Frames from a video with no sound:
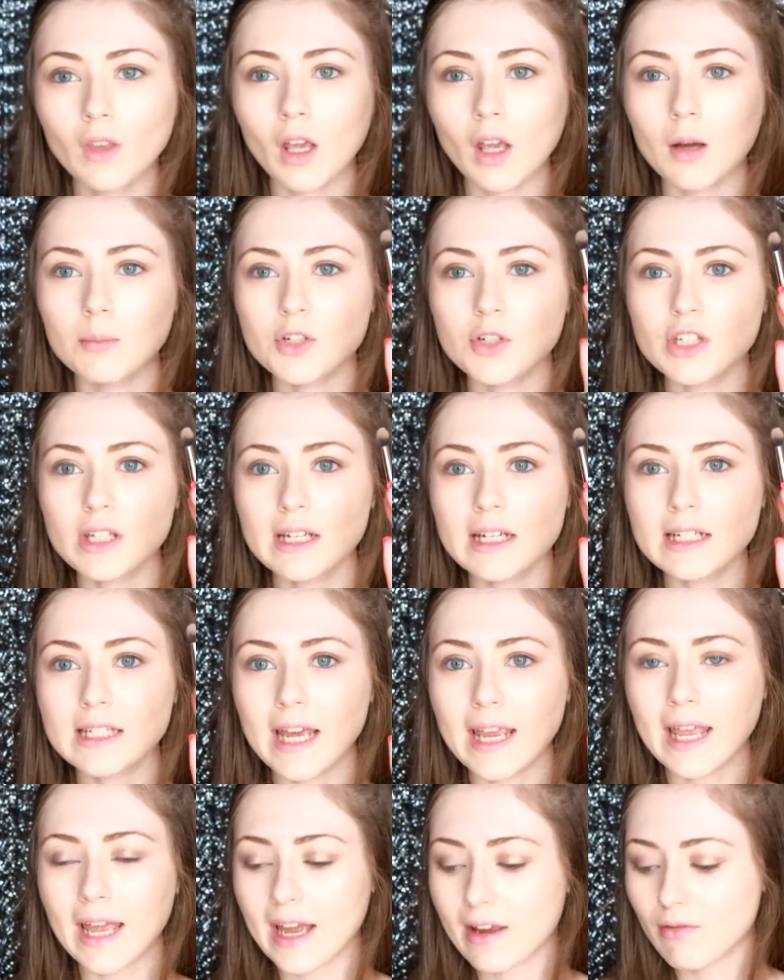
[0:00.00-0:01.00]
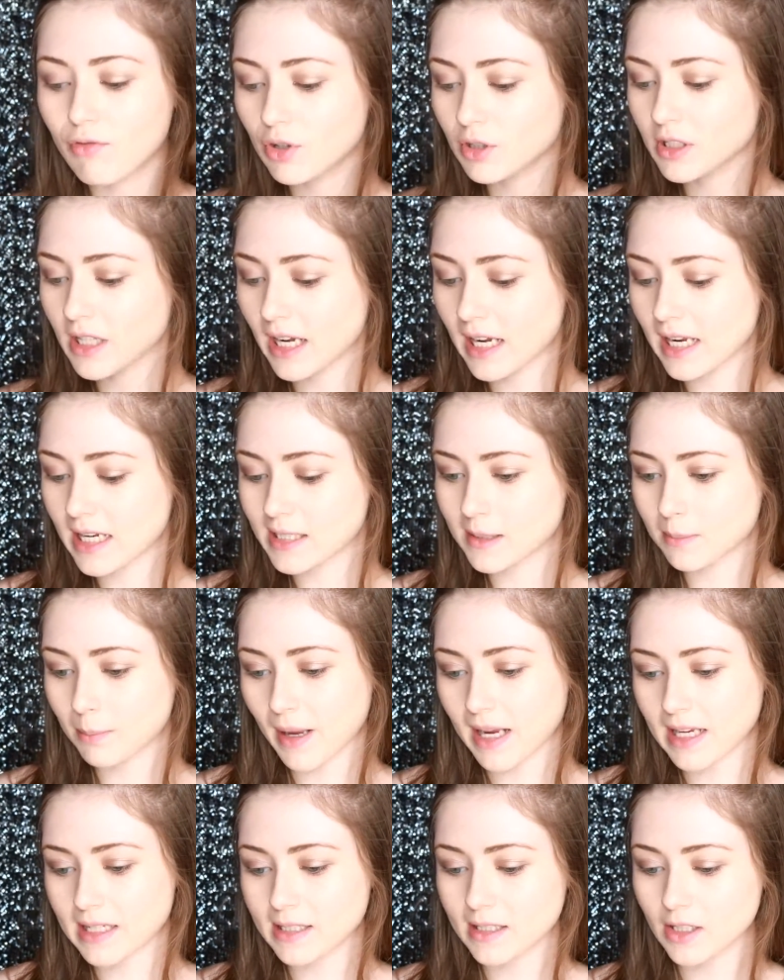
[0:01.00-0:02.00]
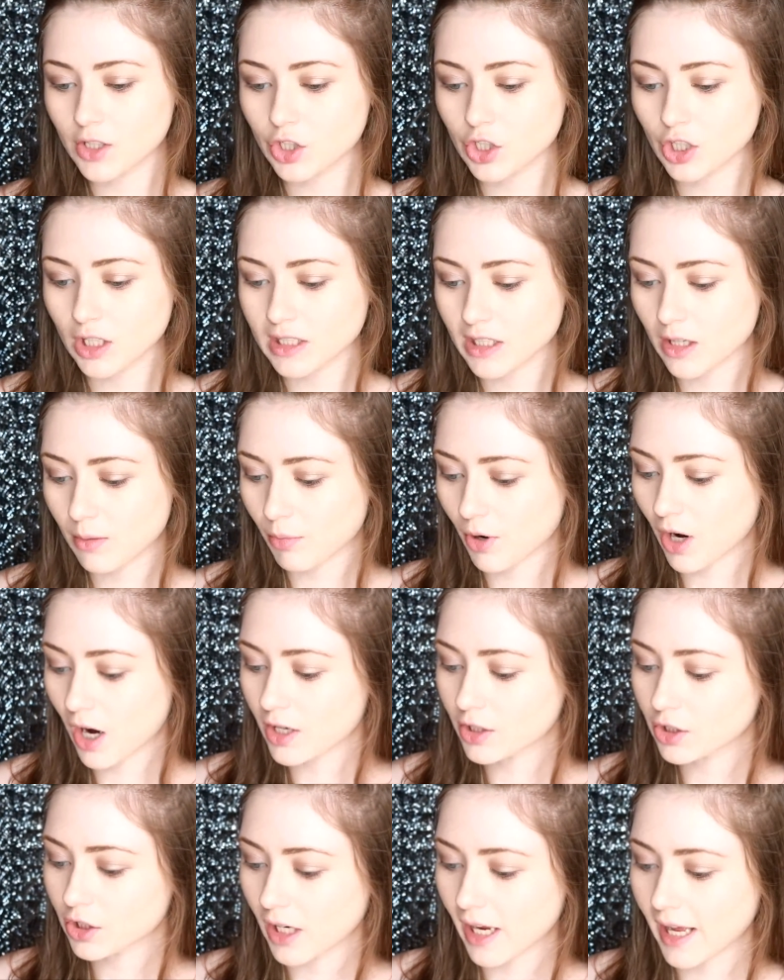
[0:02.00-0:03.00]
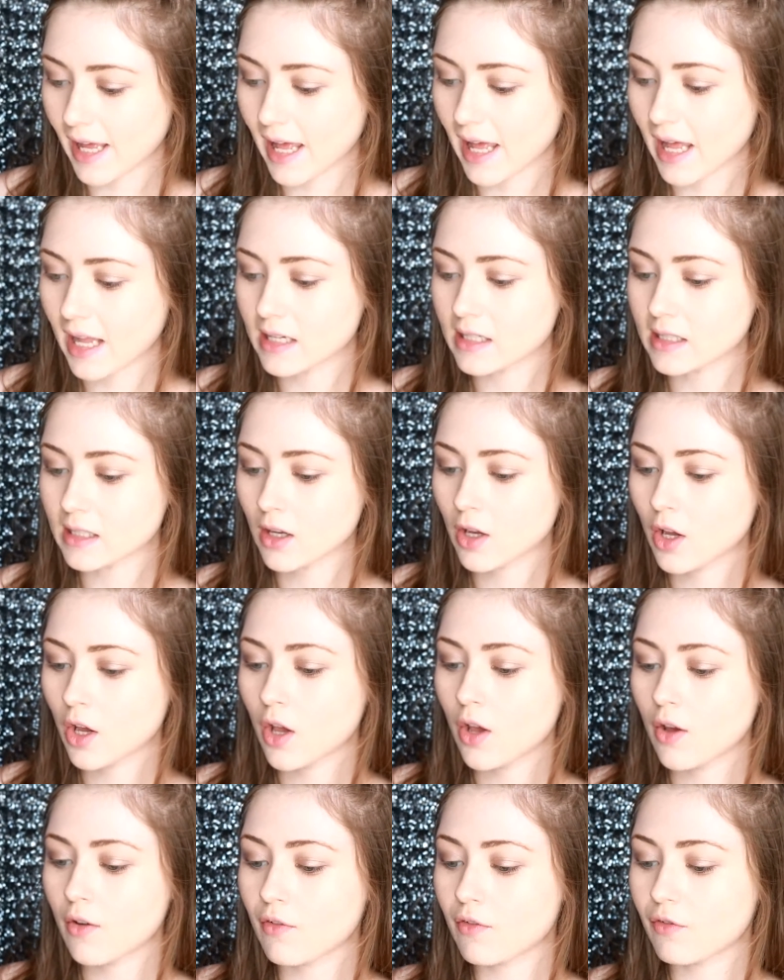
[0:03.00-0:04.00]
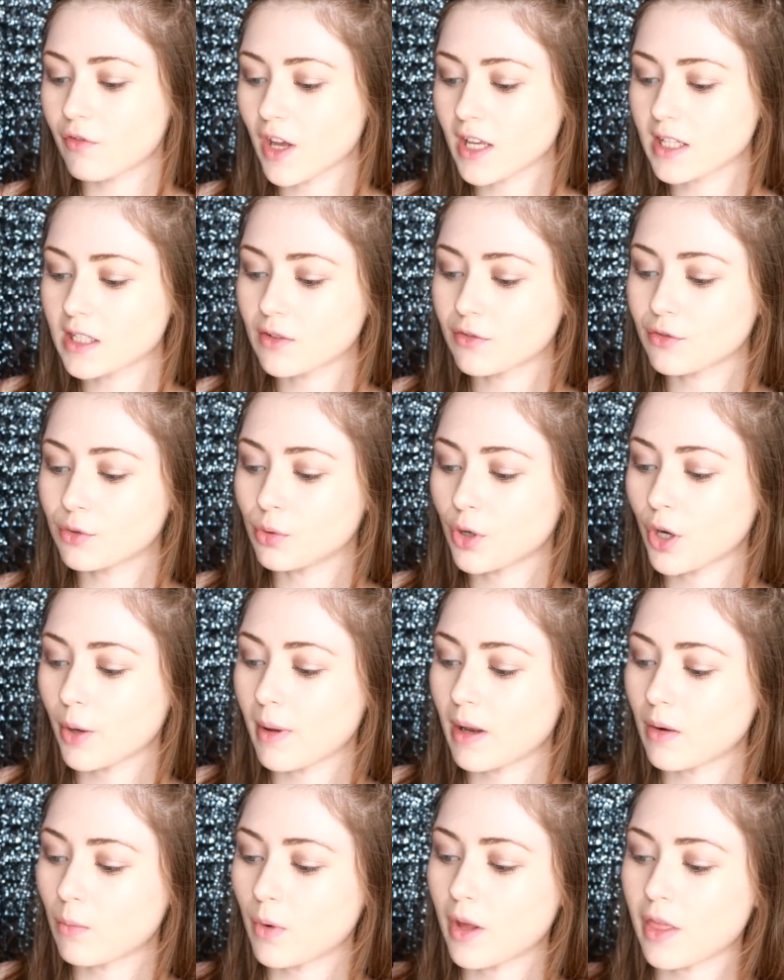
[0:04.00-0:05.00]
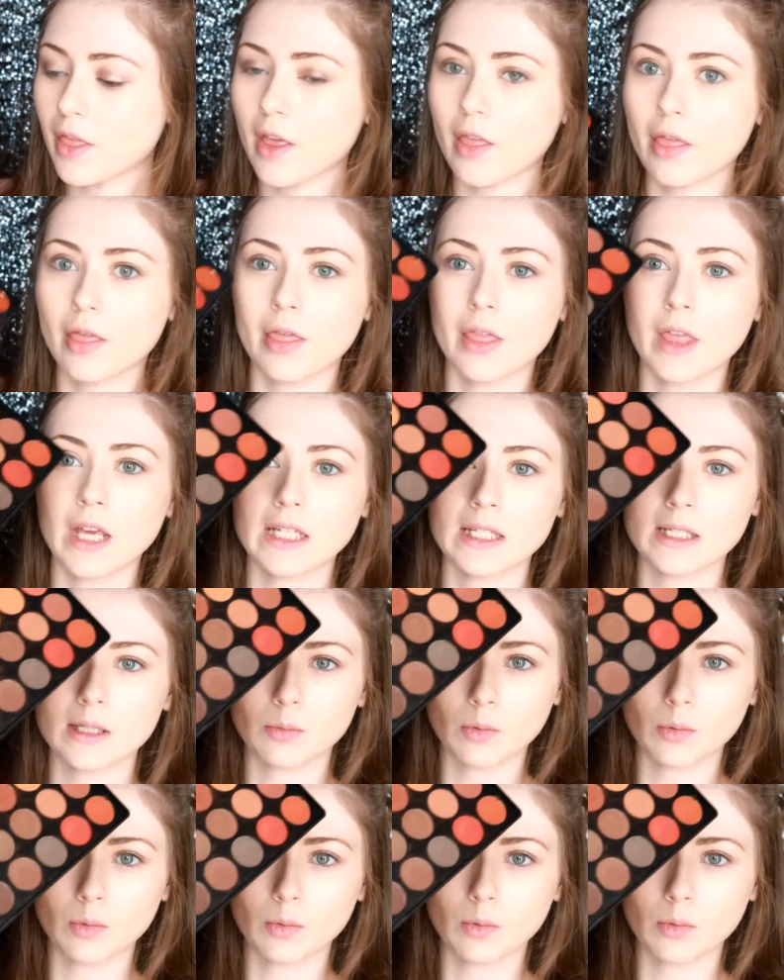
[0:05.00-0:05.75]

I'm just going to take a Real Techniques base shadow brush and first of all go in with this